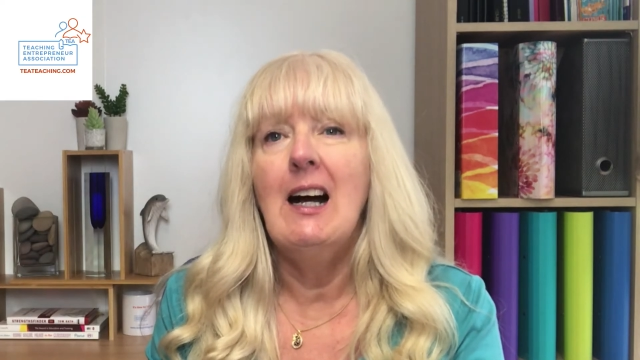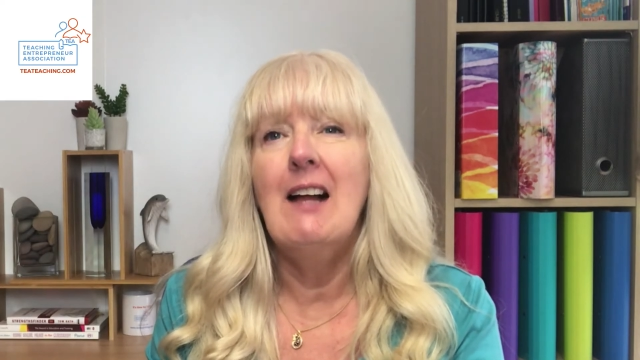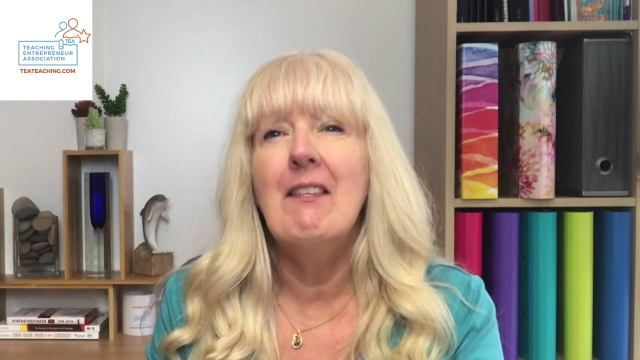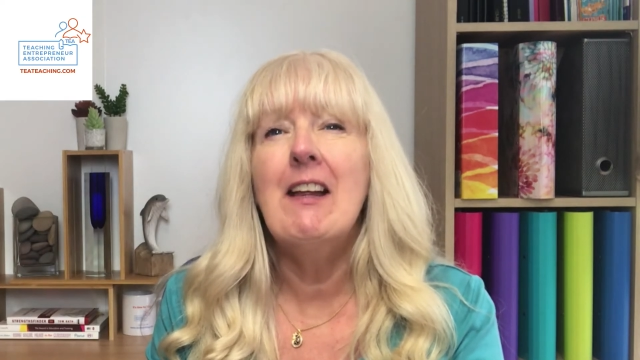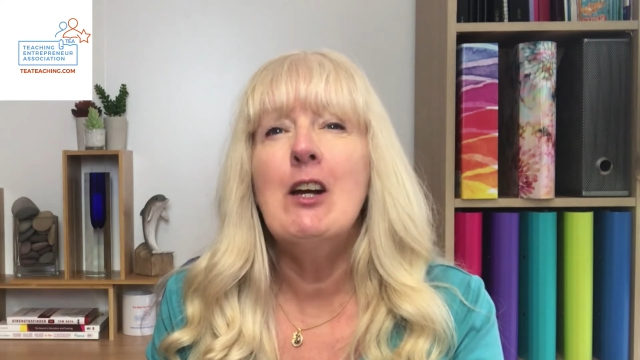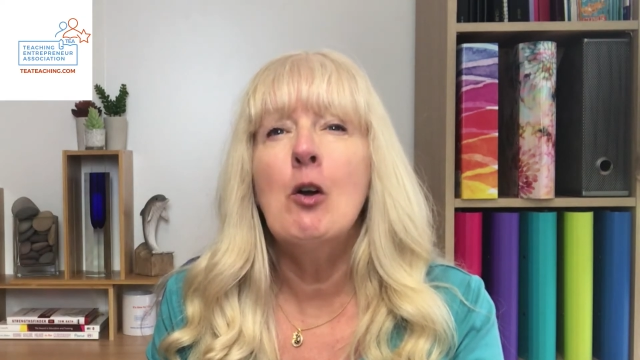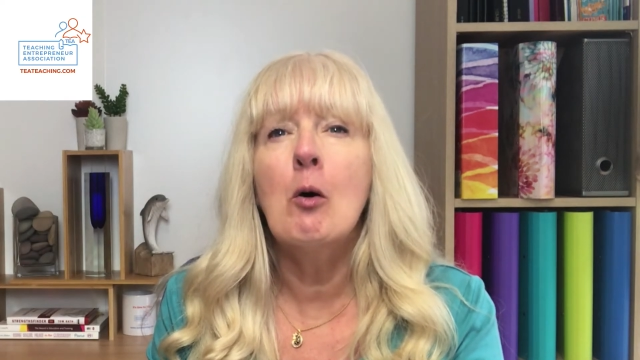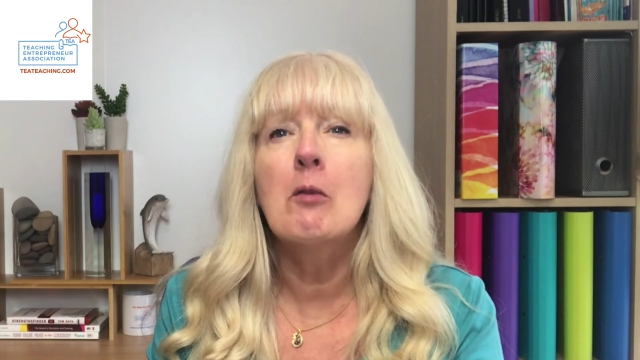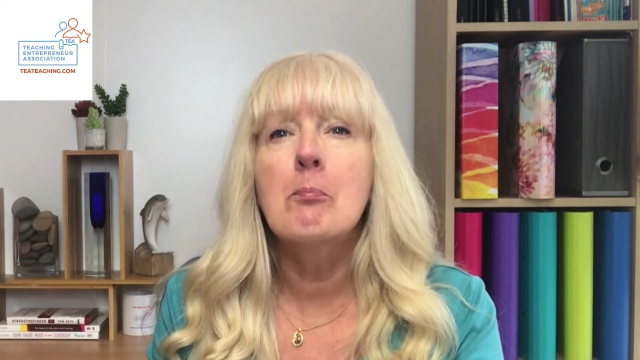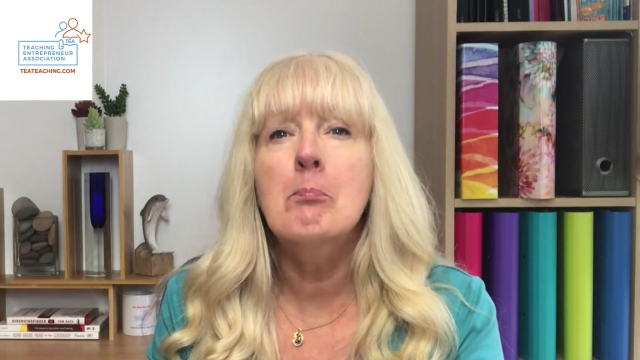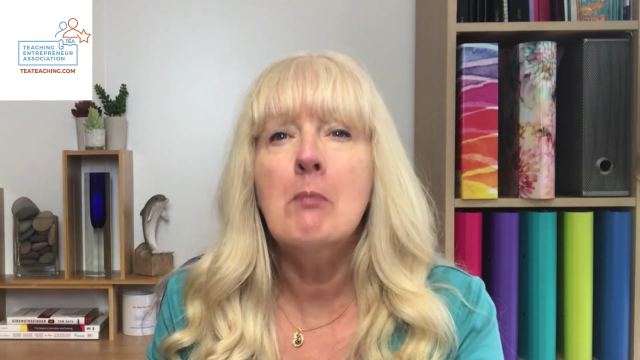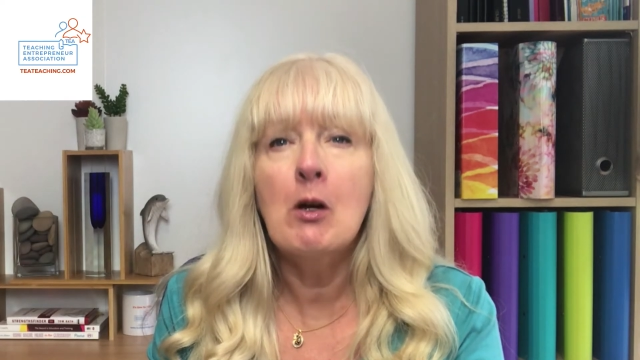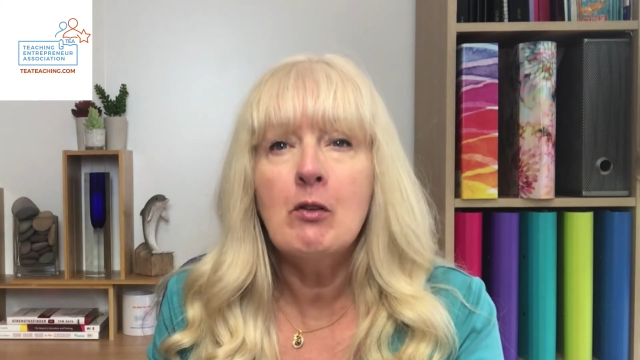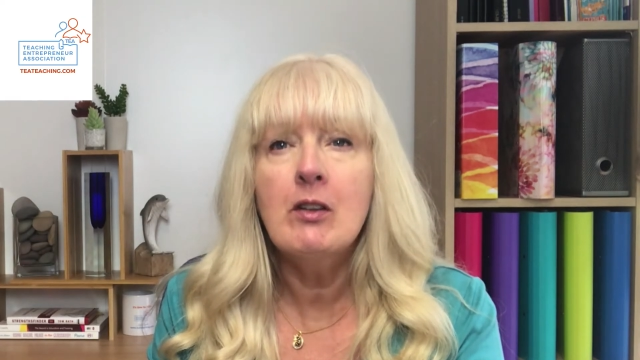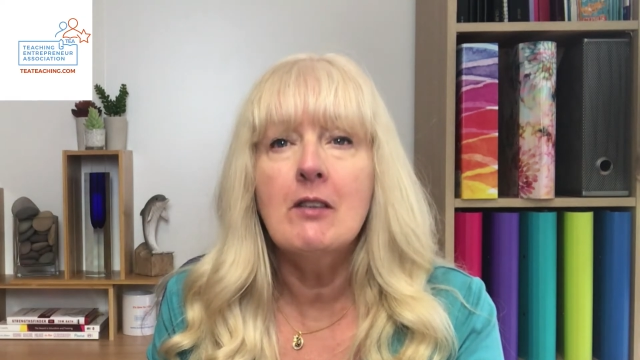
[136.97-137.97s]
and they're not
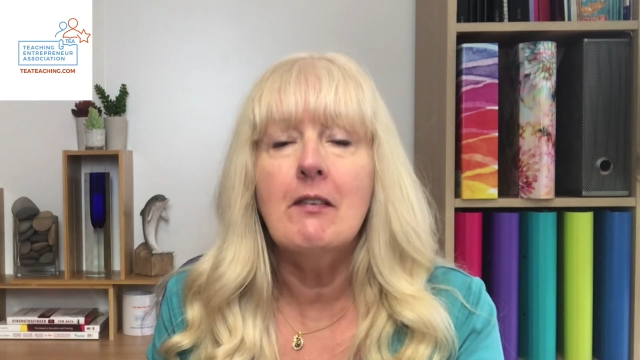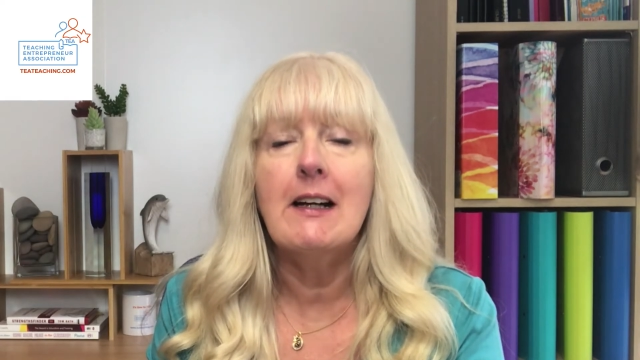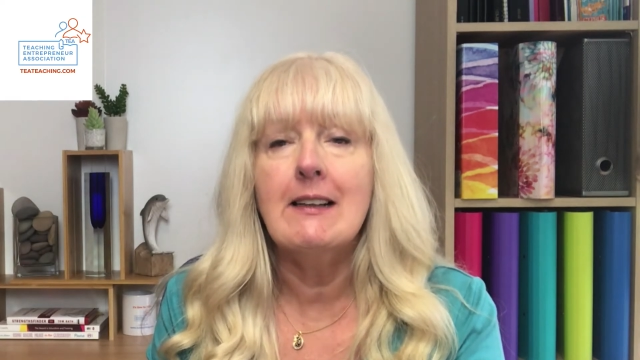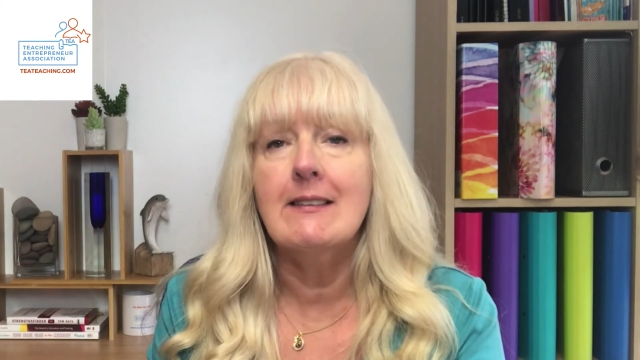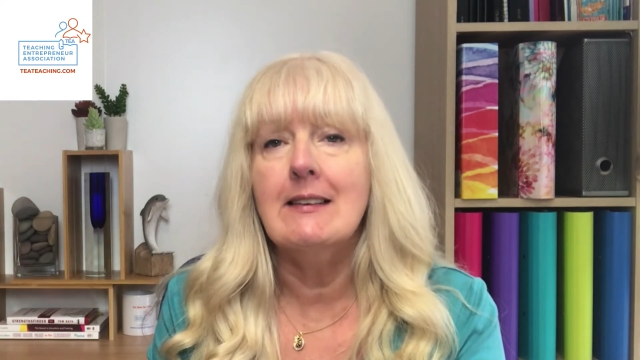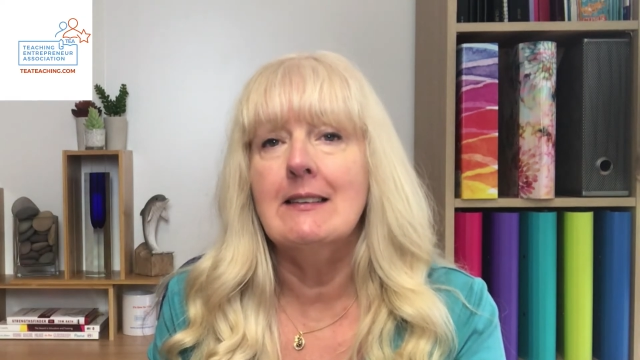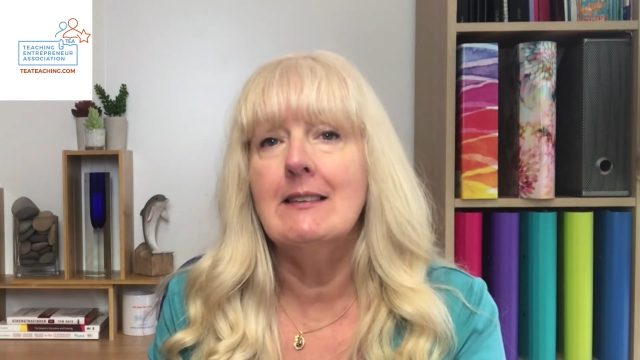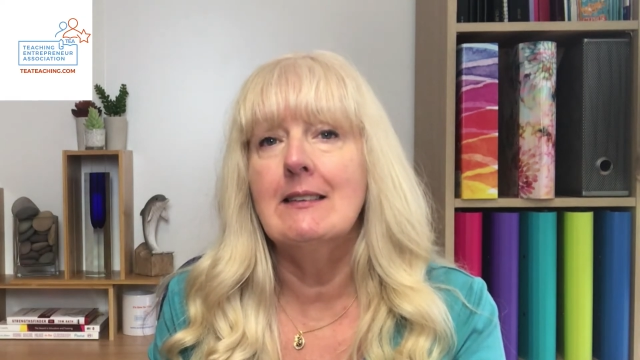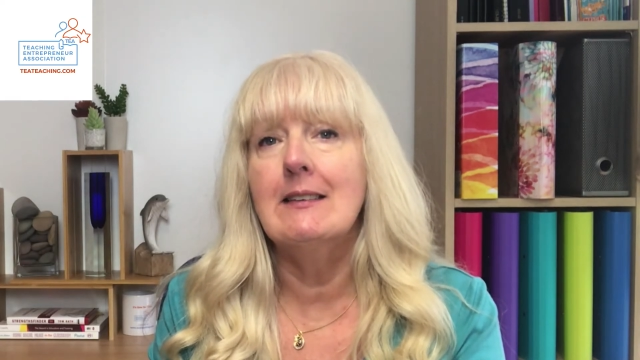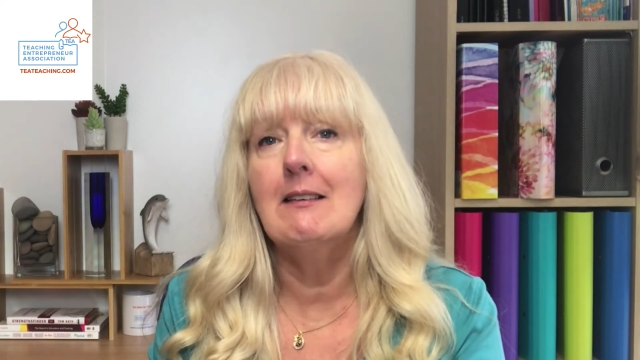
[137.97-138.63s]
motivated